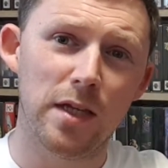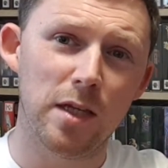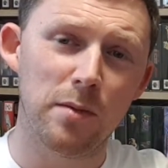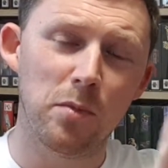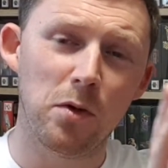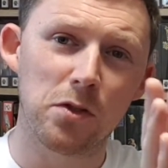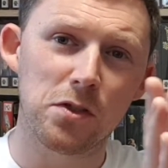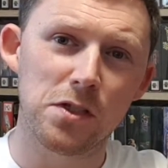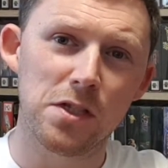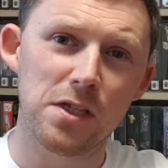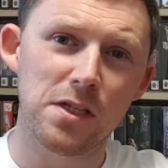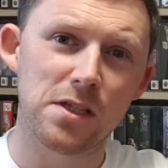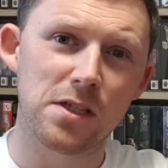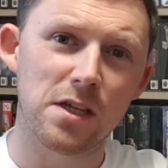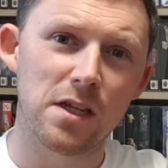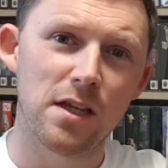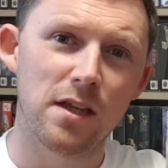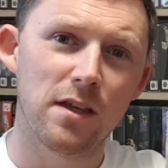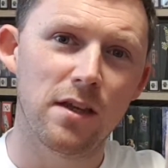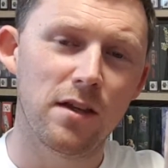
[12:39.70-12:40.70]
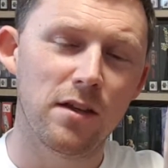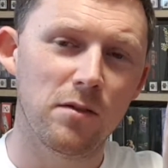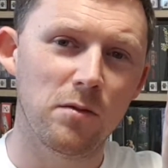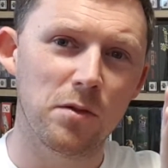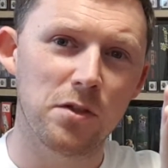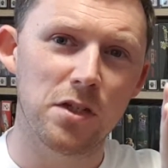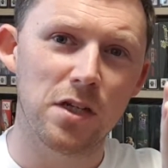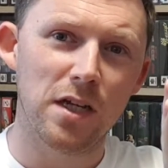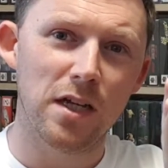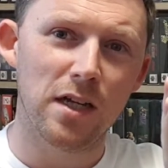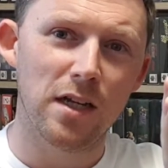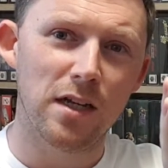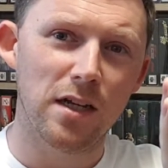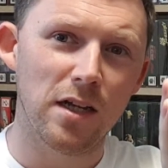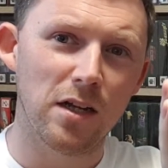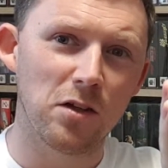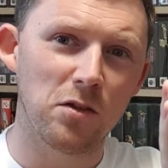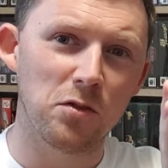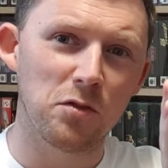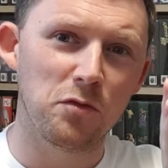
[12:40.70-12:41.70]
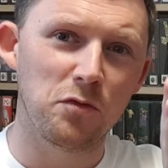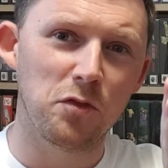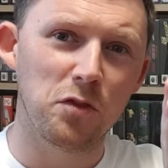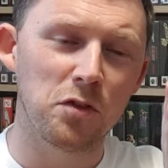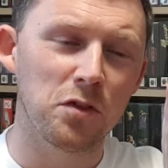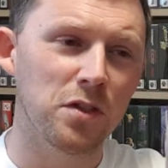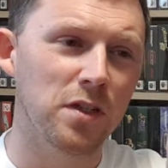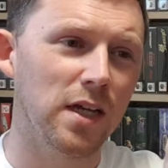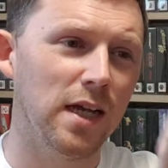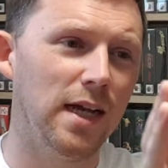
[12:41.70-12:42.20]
bosses, which are good fun,